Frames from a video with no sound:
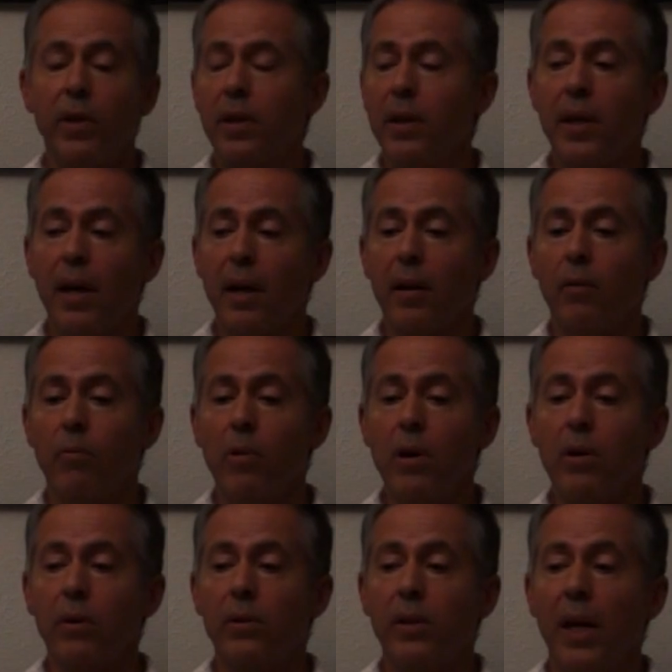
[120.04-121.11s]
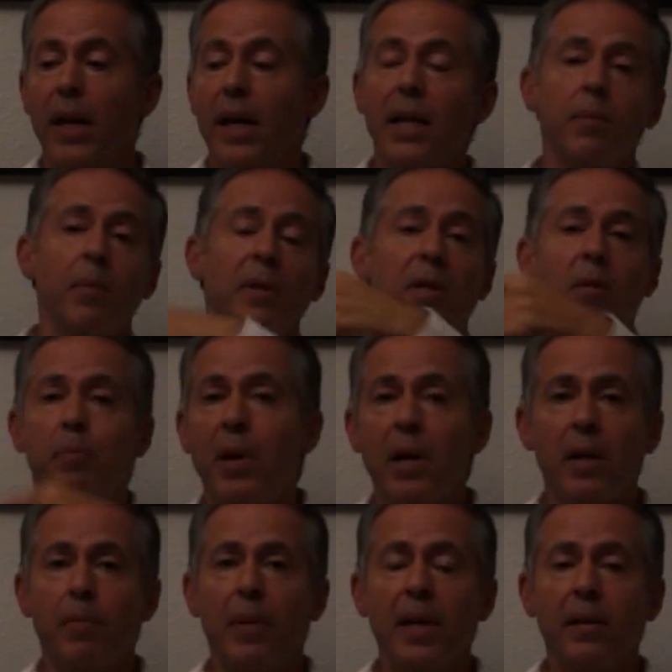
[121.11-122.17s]
indicated the road has been
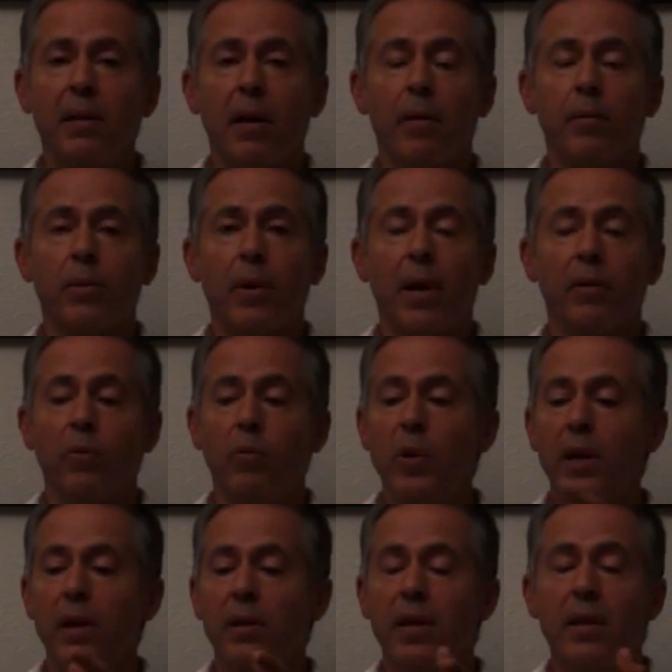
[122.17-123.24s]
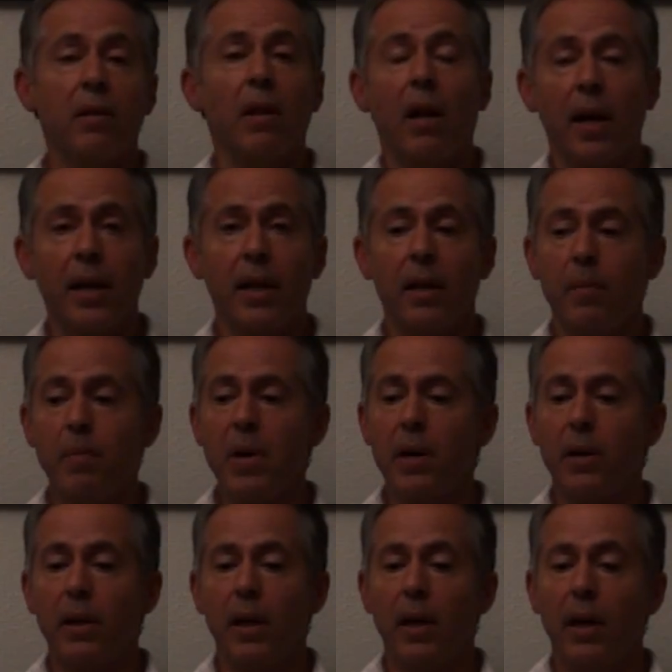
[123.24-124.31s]
spun many times around the wind and is lying in the
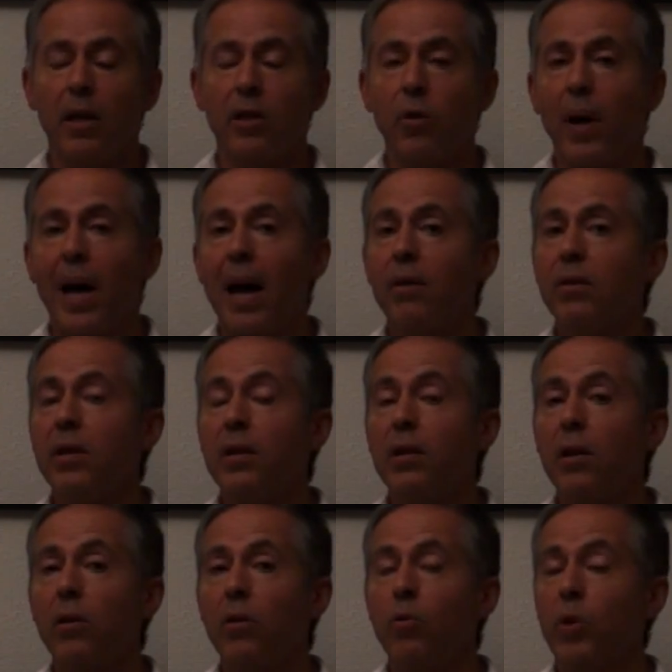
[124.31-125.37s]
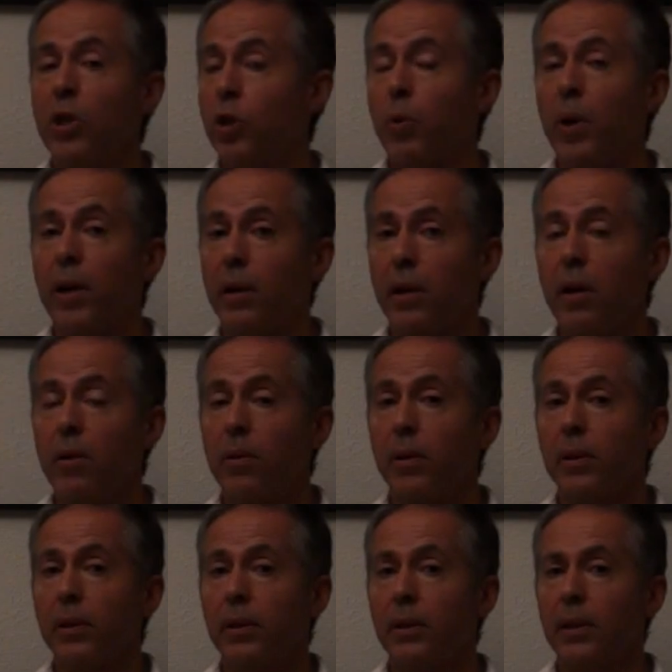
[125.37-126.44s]
mud. So how does he know which way to go?
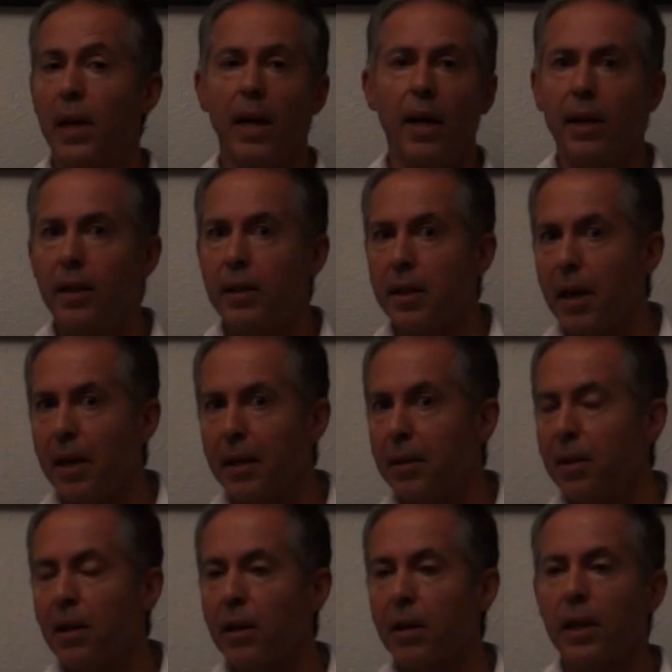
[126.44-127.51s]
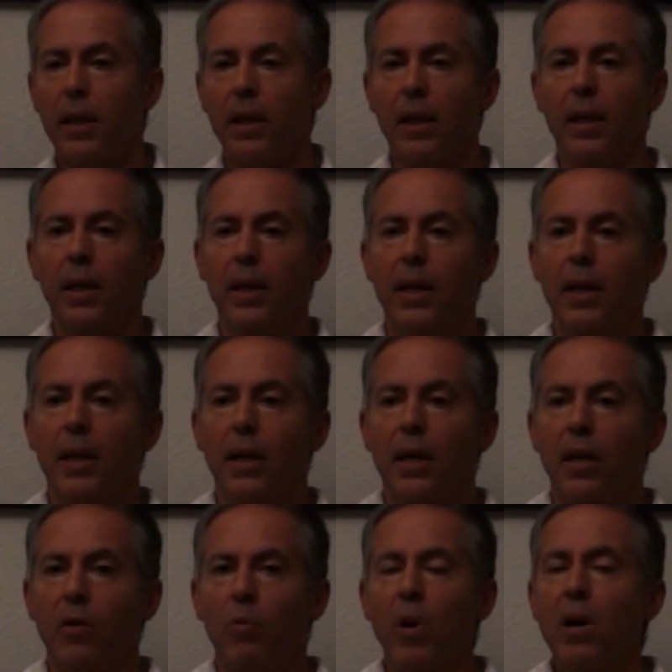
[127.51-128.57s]
And it's getting dark.
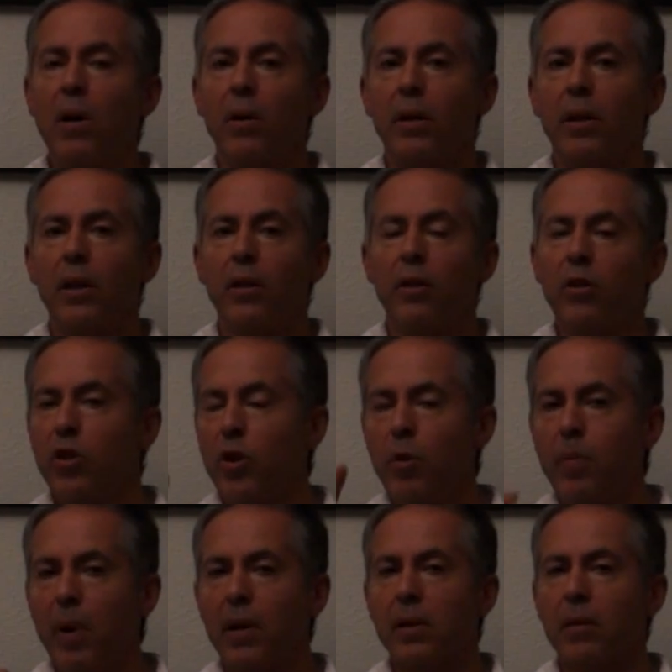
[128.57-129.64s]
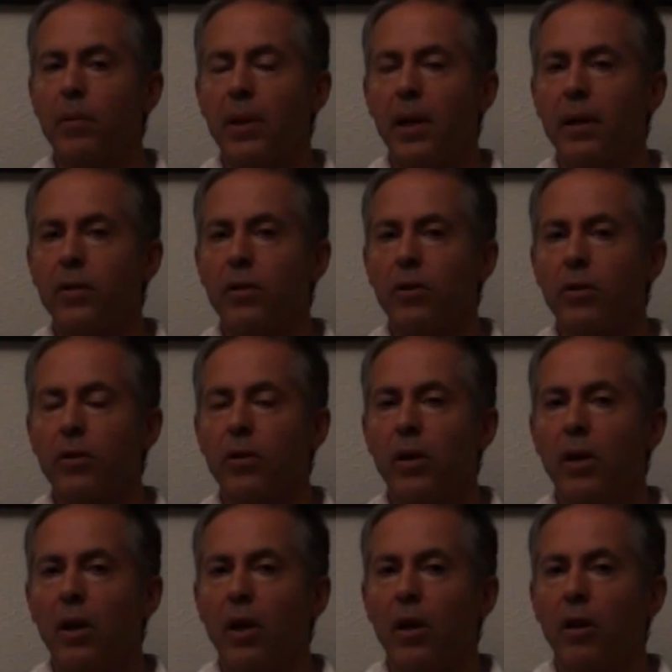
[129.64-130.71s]
Well, there are 2 possible answers.
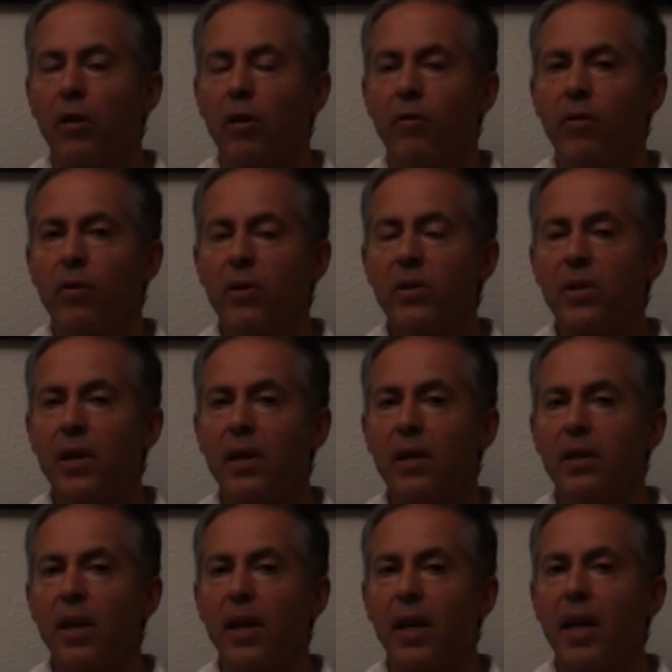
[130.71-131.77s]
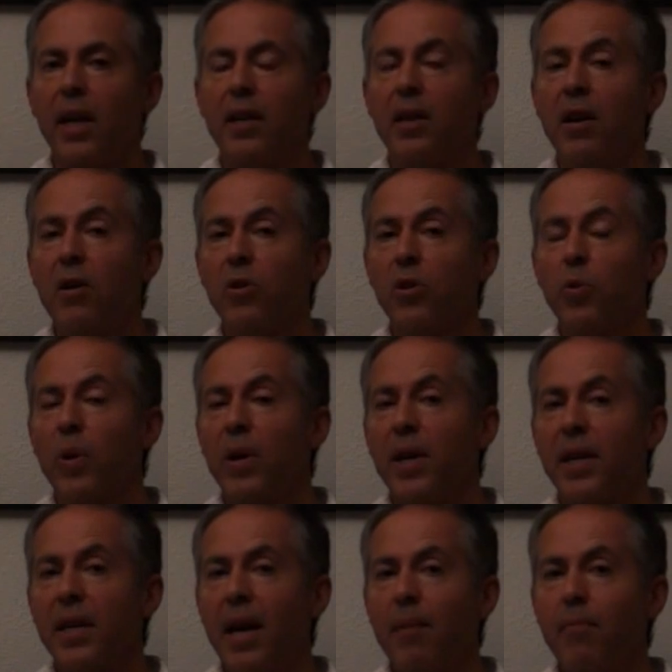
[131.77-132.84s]
The first is, he knows where he
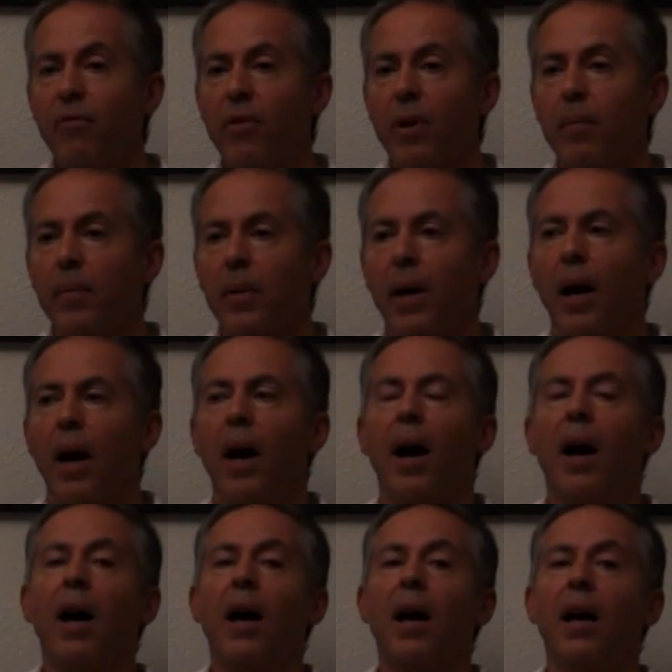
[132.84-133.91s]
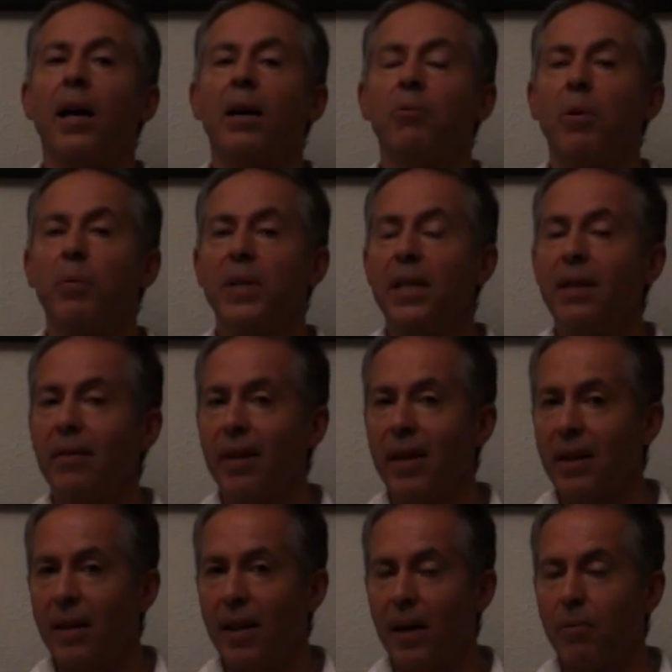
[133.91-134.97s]
came from. Well, we didn't think
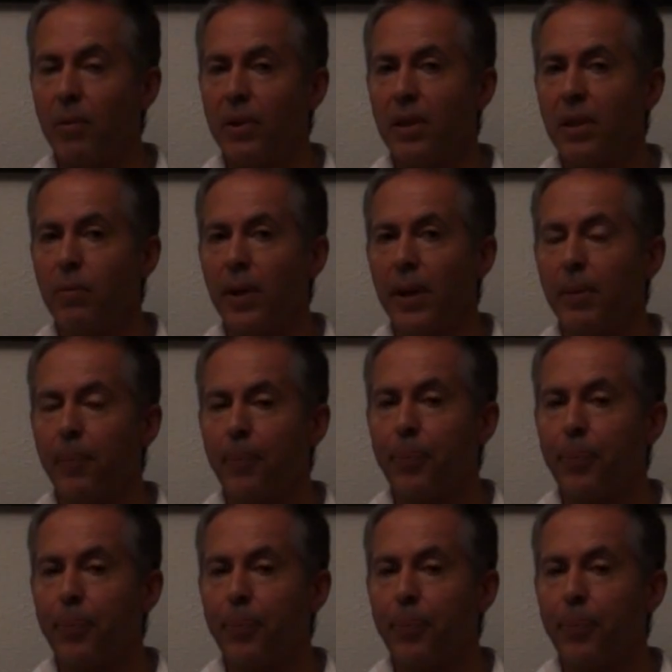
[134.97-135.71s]
of that one, did we?